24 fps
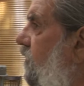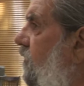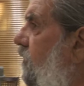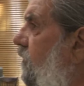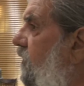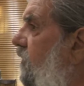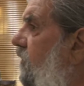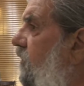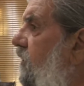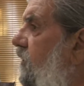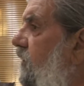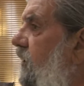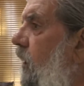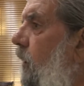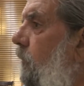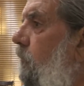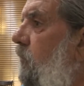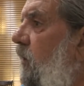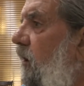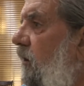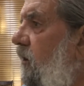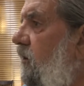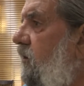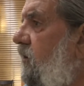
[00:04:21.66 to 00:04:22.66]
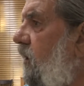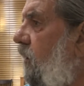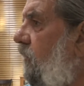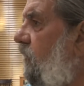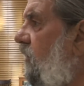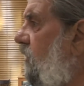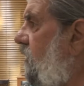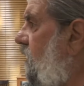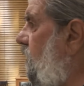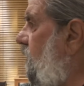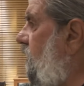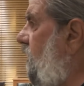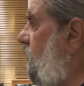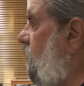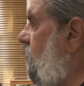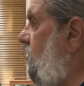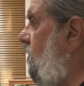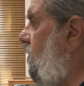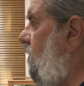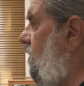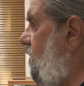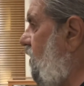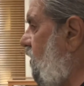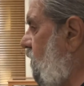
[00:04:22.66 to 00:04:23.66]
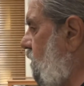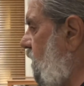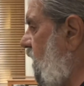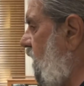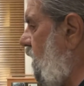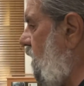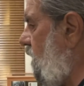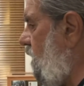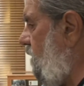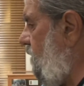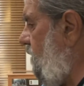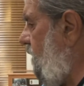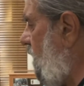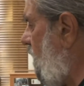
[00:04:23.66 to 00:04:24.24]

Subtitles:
So this is our military collection to speak of.